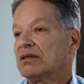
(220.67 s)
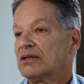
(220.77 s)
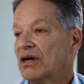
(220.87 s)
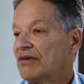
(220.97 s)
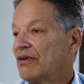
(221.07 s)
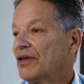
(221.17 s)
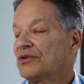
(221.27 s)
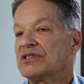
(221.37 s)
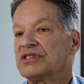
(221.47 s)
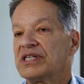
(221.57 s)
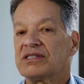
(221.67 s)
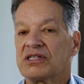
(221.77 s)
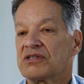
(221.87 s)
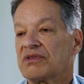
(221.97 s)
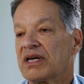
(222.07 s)
you have other
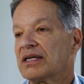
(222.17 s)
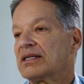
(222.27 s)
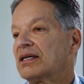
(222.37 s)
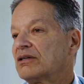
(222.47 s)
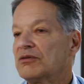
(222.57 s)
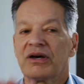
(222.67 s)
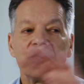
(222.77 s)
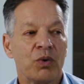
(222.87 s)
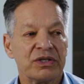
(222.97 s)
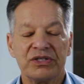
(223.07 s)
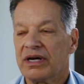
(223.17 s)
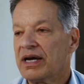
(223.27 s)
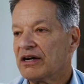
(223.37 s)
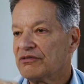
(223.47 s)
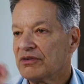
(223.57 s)
diseases of the kidney, no matter what you
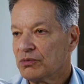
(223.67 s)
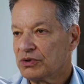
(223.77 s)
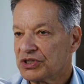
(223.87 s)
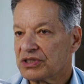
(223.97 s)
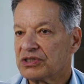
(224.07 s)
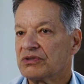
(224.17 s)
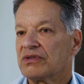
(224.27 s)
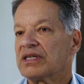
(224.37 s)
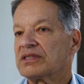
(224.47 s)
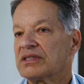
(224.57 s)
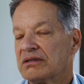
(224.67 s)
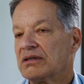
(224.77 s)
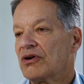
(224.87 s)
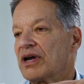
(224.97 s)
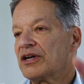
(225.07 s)
have, we'll just do this, and
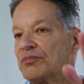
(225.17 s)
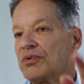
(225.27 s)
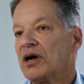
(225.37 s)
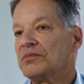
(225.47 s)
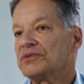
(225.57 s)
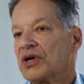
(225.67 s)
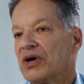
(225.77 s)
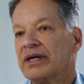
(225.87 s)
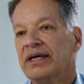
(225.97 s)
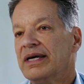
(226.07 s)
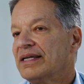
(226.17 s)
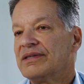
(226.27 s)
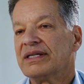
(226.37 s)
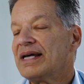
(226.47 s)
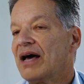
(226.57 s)
okay, your problem's gone.
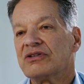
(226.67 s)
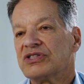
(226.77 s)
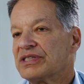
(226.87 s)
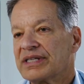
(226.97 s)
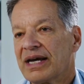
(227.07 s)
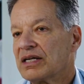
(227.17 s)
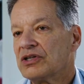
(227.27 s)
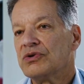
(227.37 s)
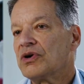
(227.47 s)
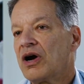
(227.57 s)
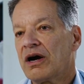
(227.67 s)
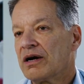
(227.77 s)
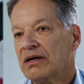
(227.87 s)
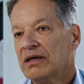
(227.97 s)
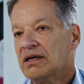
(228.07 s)
The analogy is getting a new
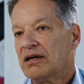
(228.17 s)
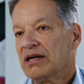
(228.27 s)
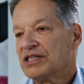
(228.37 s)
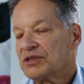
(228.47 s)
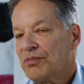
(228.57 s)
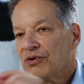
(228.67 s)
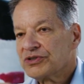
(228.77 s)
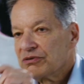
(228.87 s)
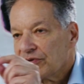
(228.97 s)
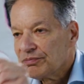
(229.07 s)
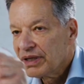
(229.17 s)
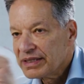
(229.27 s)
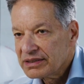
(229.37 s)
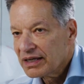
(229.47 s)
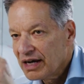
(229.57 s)
car as opposed to
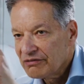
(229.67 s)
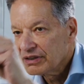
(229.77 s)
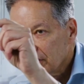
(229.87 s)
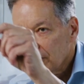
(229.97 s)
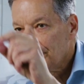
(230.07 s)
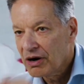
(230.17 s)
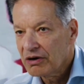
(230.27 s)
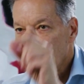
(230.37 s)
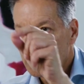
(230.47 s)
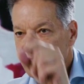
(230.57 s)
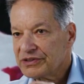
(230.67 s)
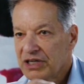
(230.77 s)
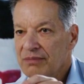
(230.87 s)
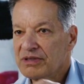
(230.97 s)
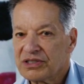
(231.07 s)
replacing every little part all the
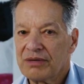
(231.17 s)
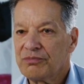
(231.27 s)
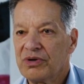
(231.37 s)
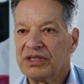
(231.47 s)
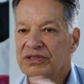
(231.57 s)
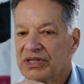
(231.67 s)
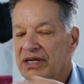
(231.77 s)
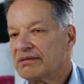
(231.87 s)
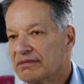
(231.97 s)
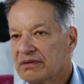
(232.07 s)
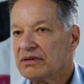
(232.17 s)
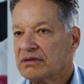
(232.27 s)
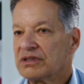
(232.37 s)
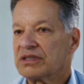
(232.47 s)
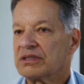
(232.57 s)
time. At some point you say,
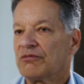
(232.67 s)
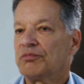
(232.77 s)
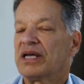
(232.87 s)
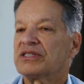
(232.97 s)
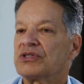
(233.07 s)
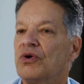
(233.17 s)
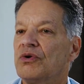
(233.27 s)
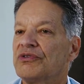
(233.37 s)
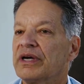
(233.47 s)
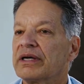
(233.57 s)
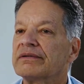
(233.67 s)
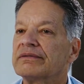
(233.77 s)
just replace the whole thing.